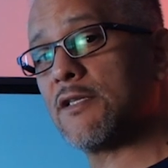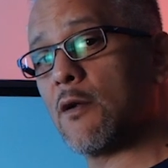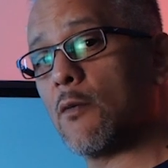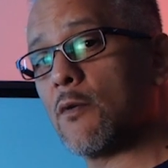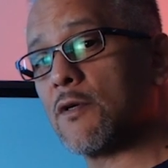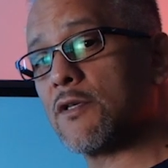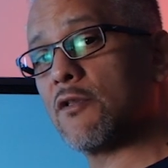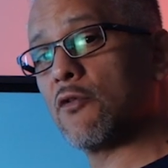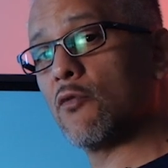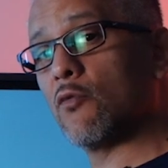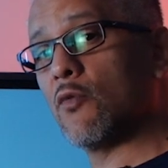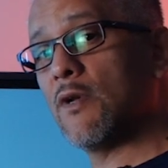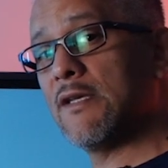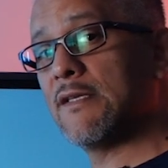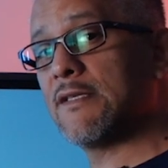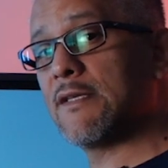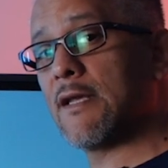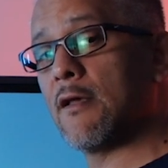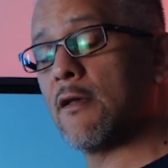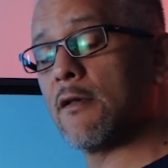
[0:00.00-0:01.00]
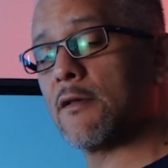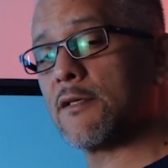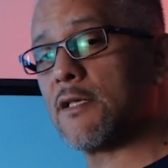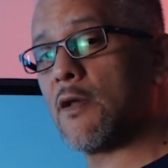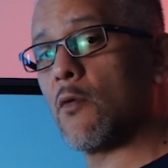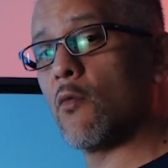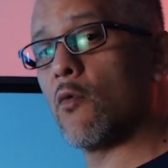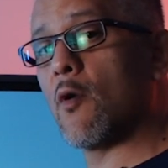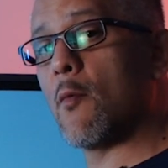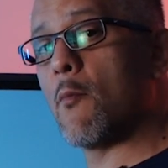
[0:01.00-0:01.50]
There was 3 sales
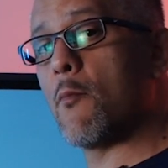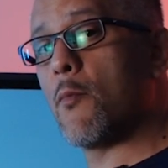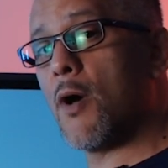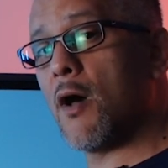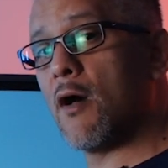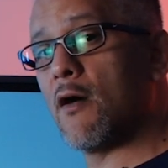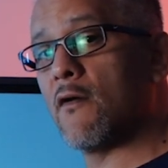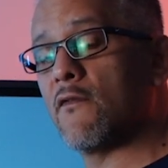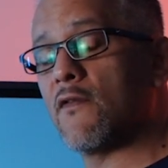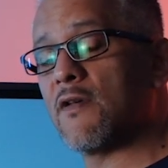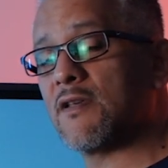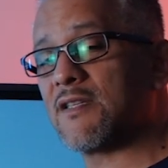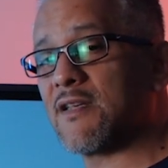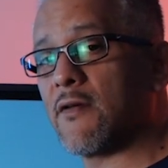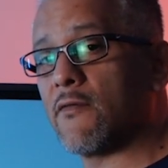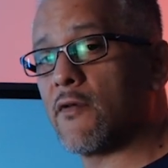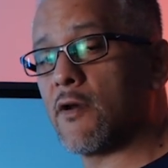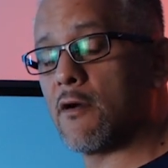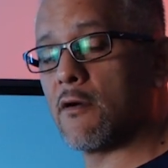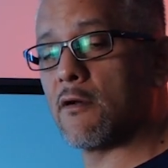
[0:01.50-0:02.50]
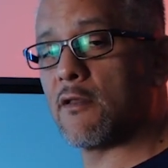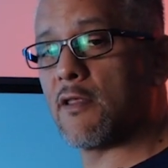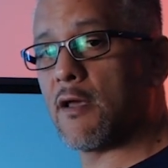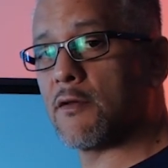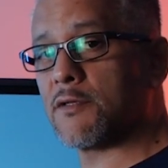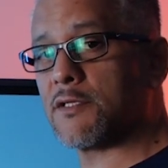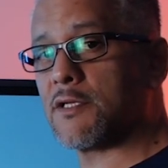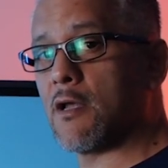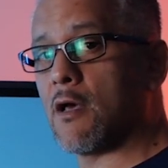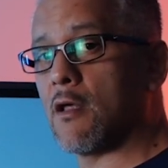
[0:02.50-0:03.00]
that were above
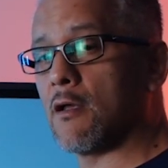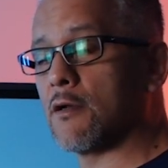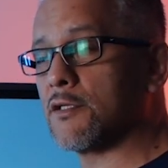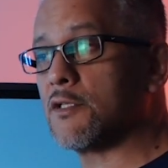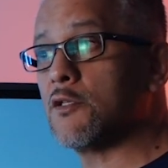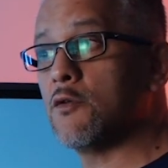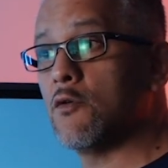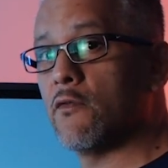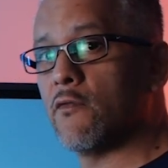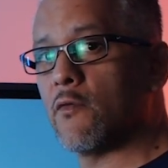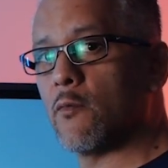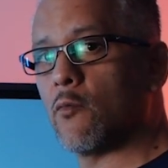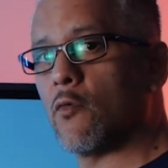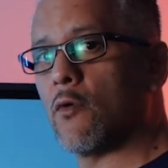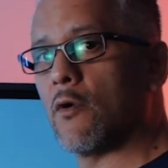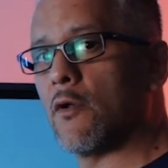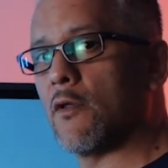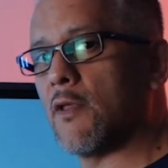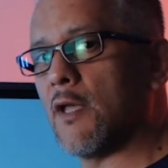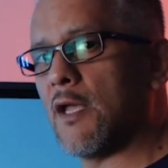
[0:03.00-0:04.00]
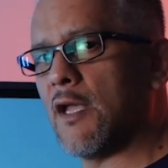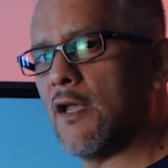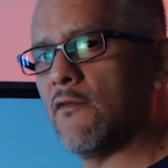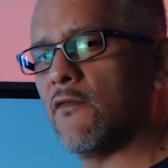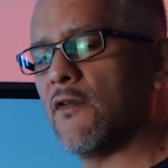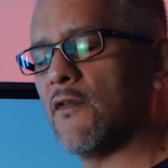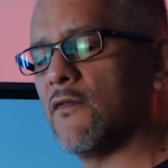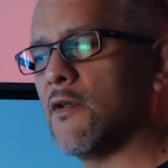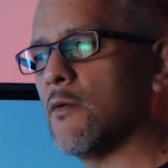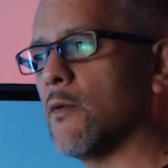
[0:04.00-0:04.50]
$700,000. 2 of them were in the
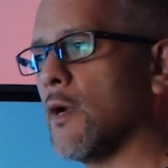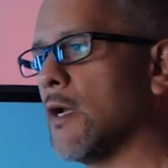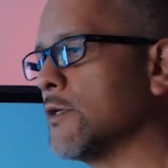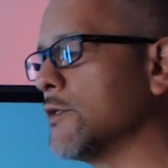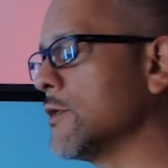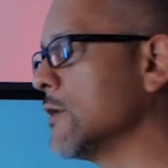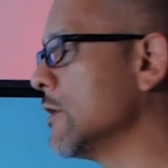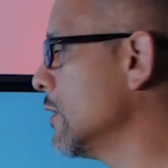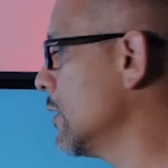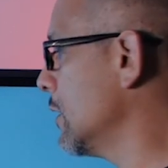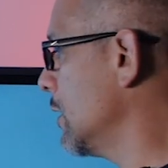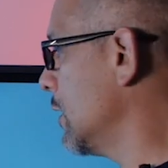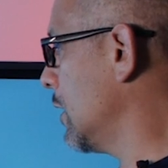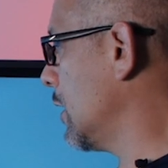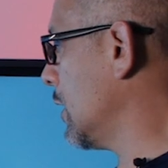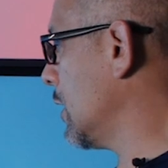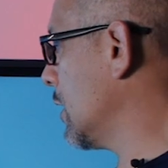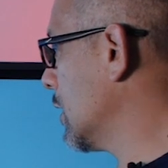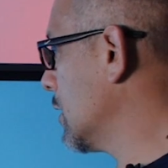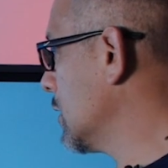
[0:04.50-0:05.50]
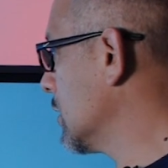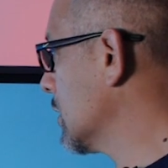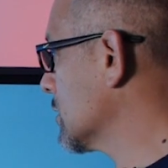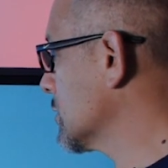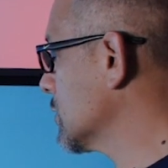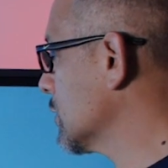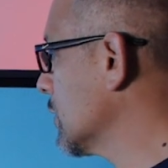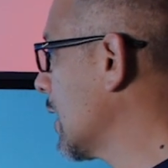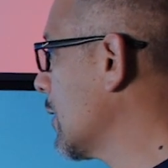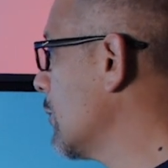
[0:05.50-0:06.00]
$850,000 range.
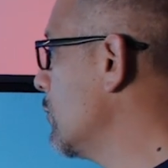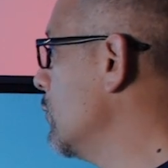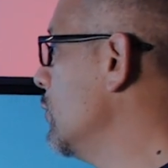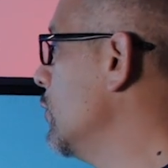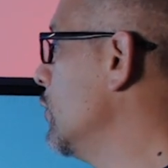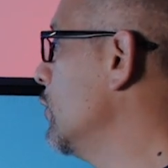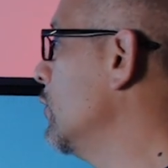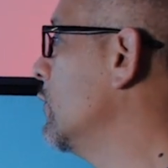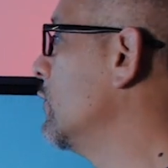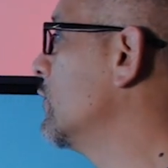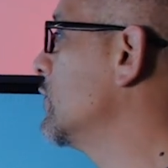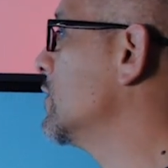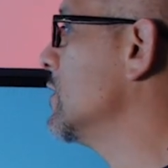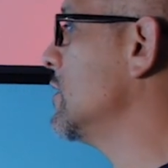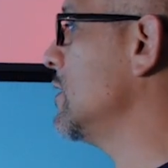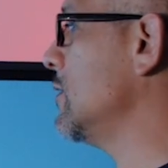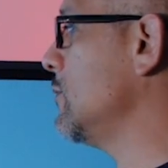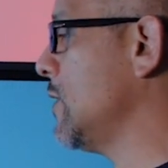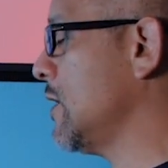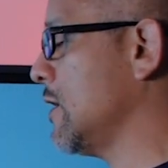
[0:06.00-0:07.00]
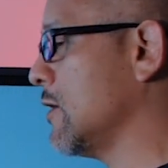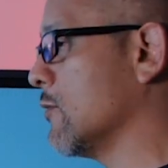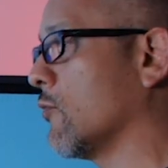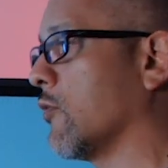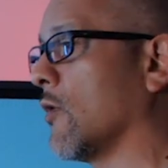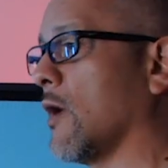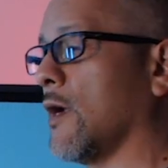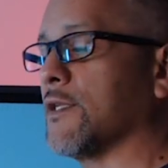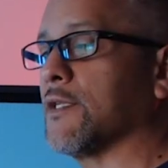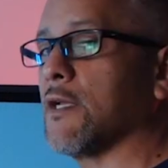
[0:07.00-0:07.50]
And so that moved the median
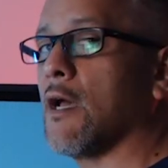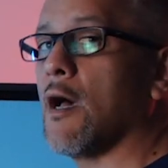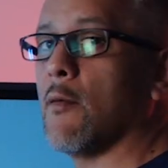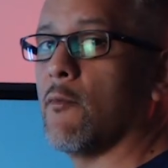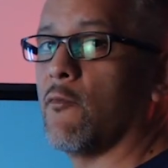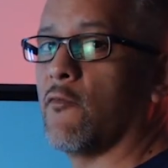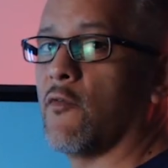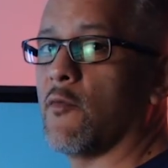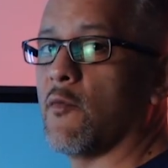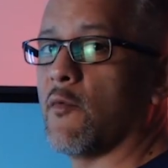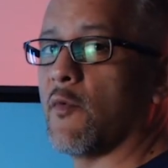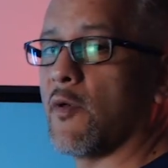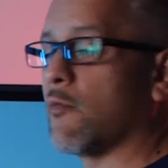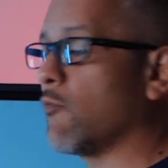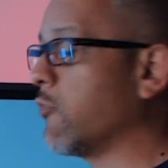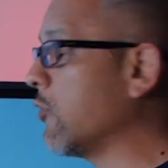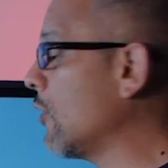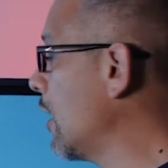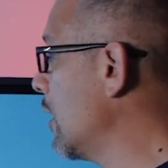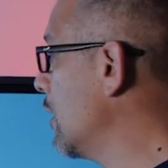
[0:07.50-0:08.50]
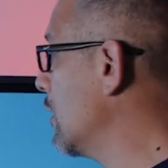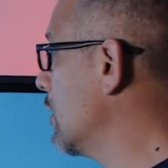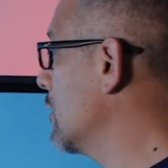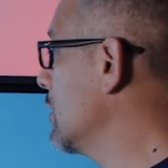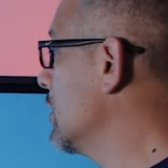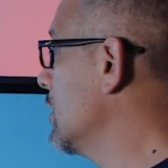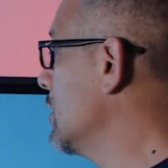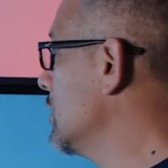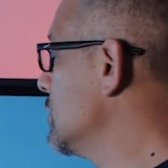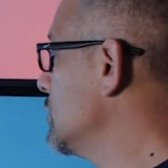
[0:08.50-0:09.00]
price up from the month
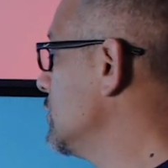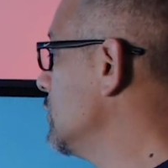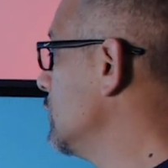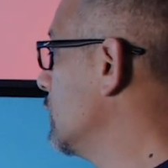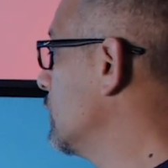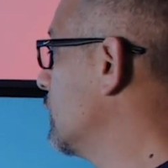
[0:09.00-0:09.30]
prior to